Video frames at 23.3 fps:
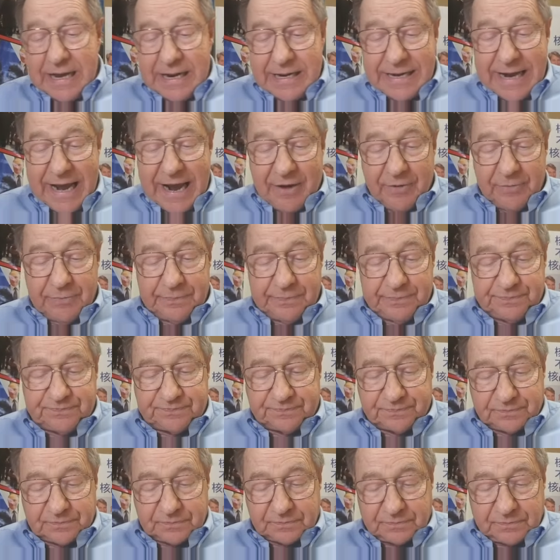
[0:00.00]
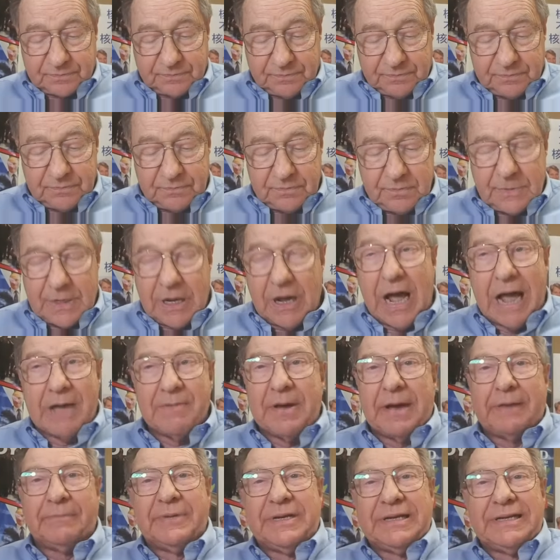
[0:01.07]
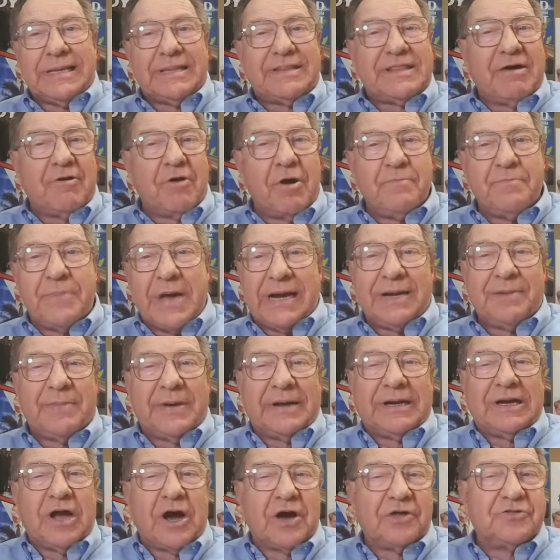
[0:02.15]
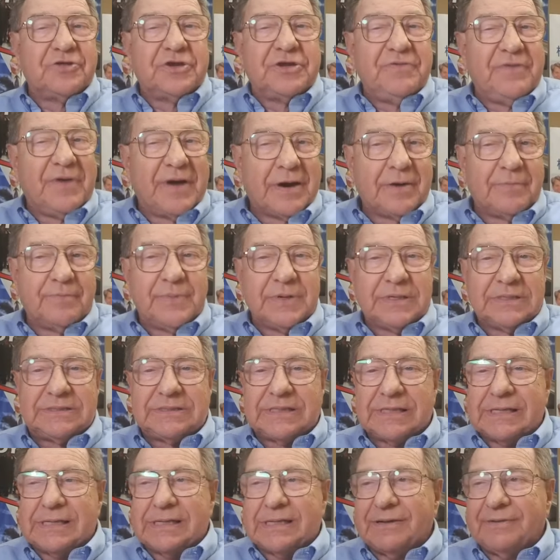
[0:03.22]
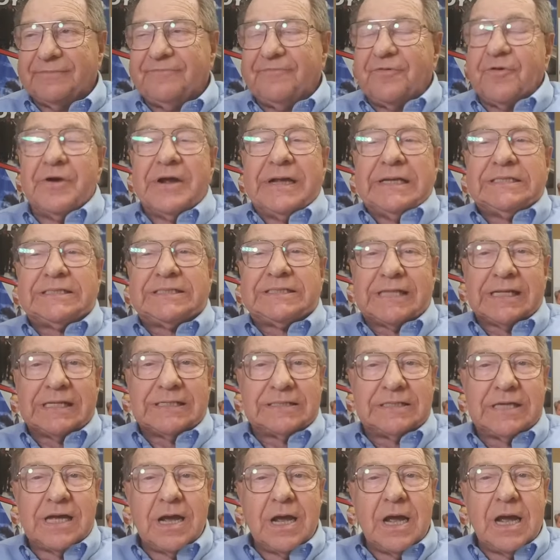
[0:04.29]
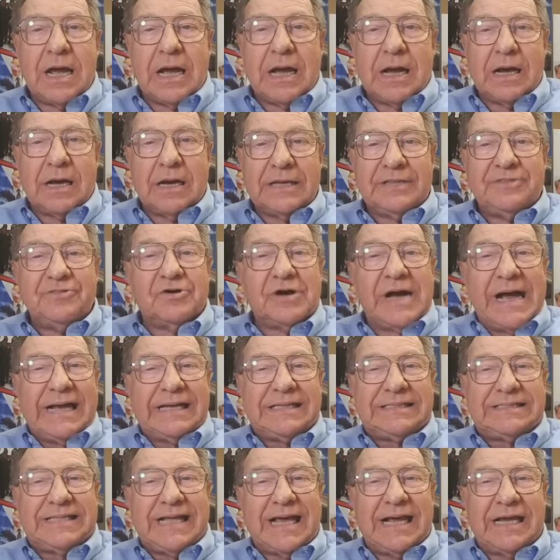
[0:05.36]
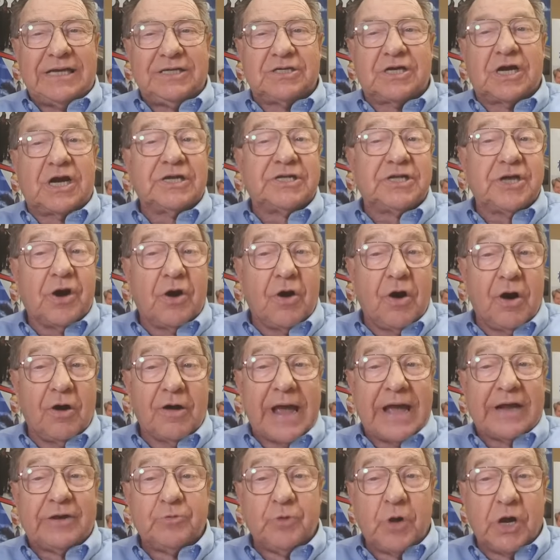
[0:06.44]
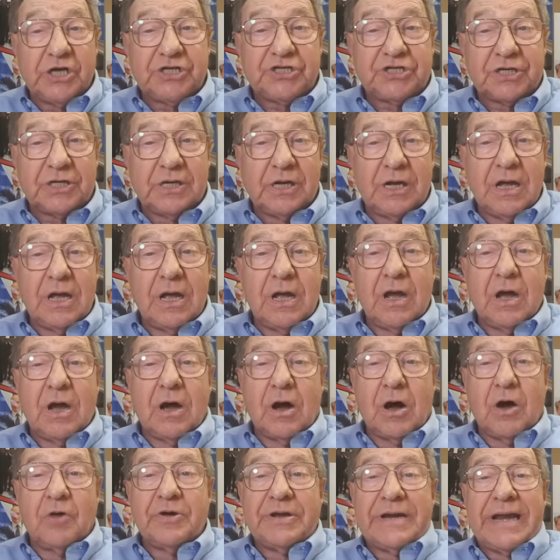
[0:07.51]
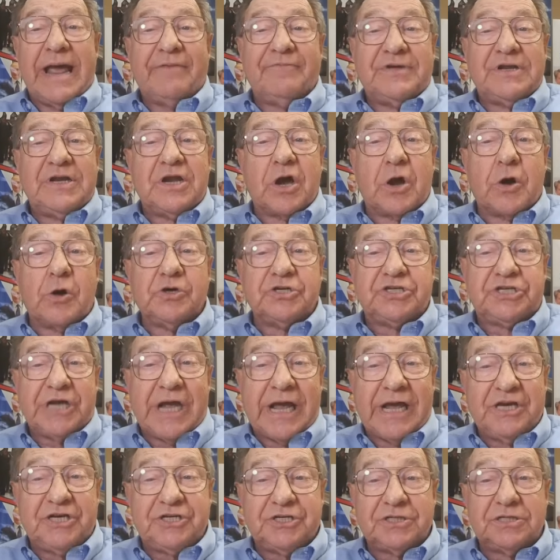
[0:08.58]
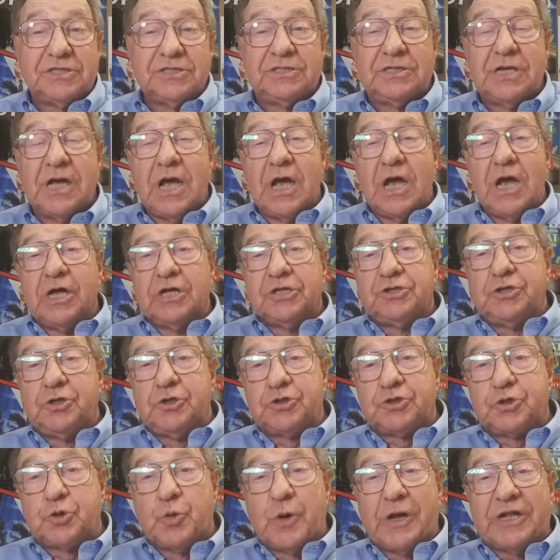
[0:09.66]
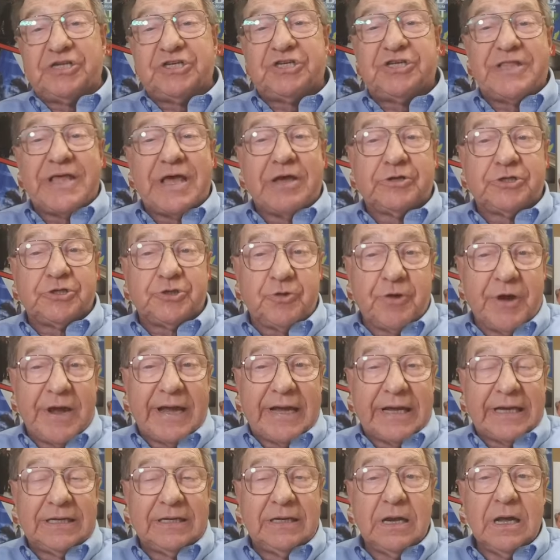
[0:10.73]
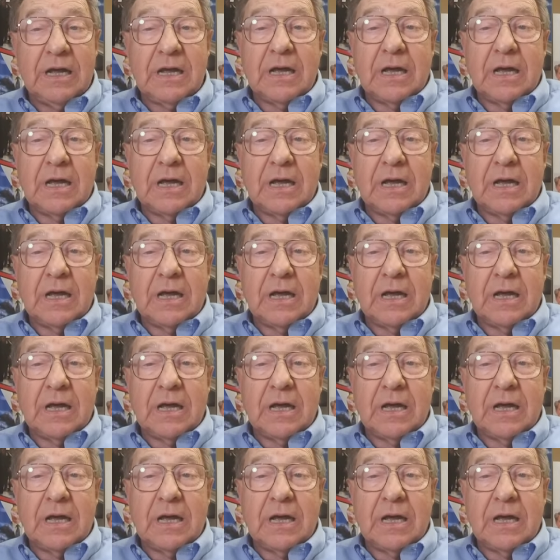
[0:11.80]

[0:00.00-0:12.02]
Now, I mean, there are many, many other developments. For instance, in the last days, Qatar and Russia are in heavy negotiations to switch their trade,